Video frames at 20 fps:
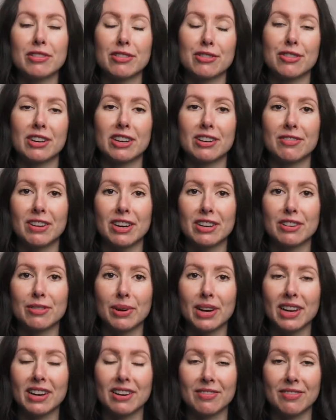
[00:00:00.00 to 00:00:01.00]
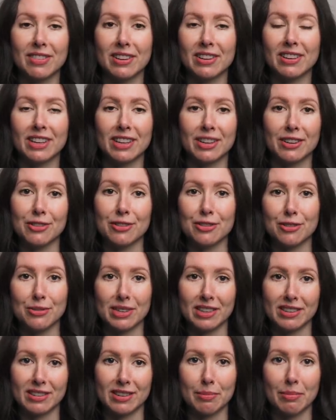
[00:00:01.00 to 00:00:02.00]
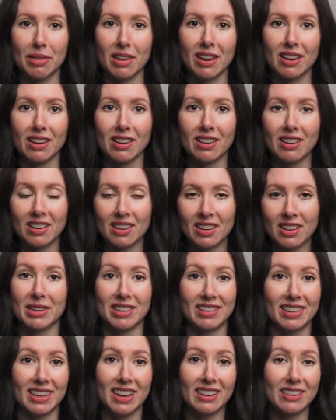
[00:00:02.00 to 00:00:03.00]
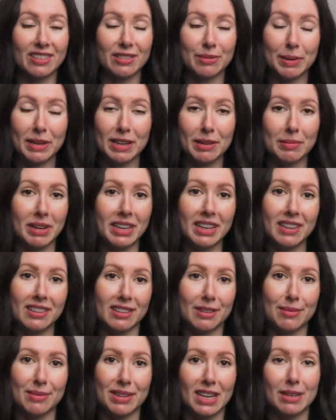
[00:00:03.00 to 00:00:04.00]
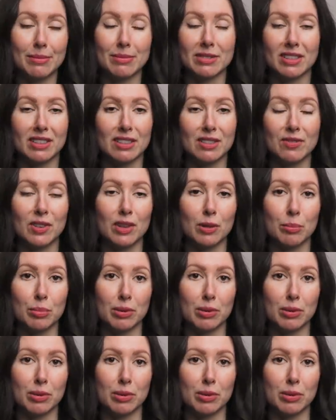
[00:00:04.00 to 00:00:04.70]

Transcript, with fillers: just trying to find a way to feel like you're doing something. Because the act of spending money sometimes does feel